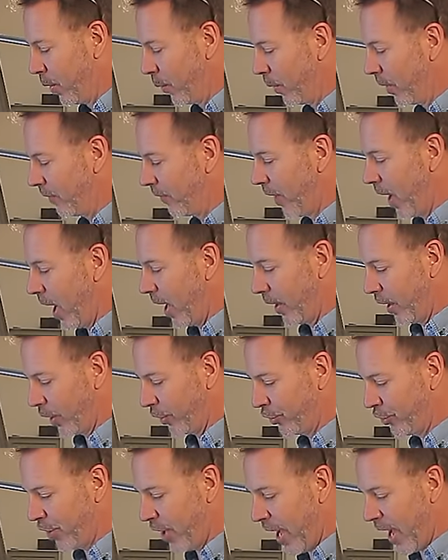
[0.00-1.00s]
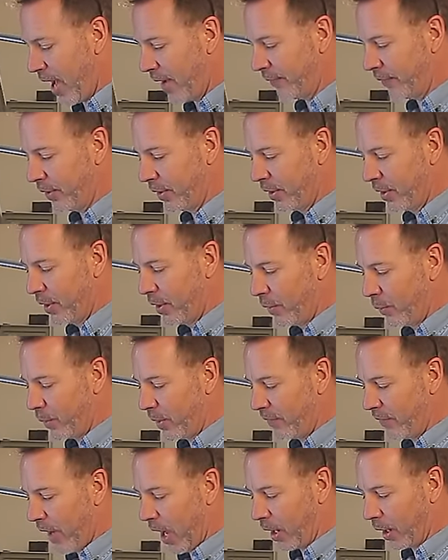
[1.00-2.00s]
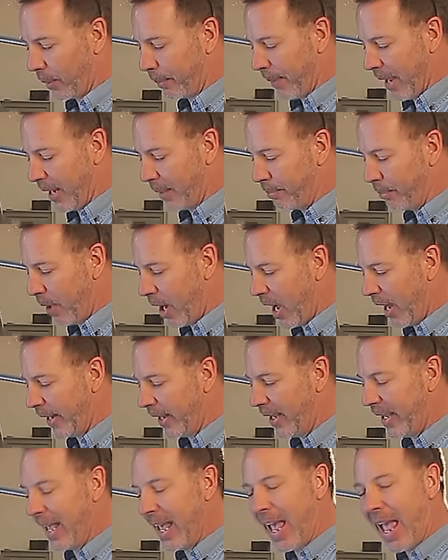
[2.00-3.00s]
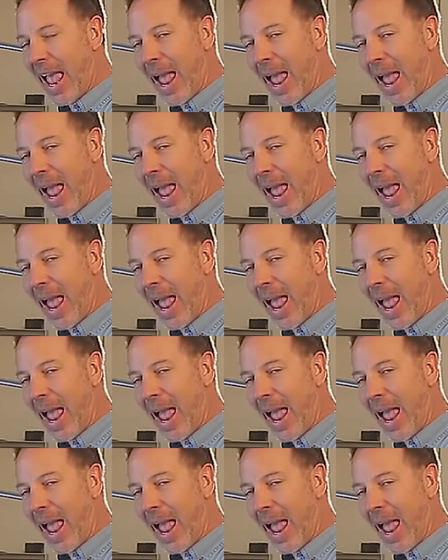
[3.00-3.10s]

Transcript: We've got our shaft, we've got our main body,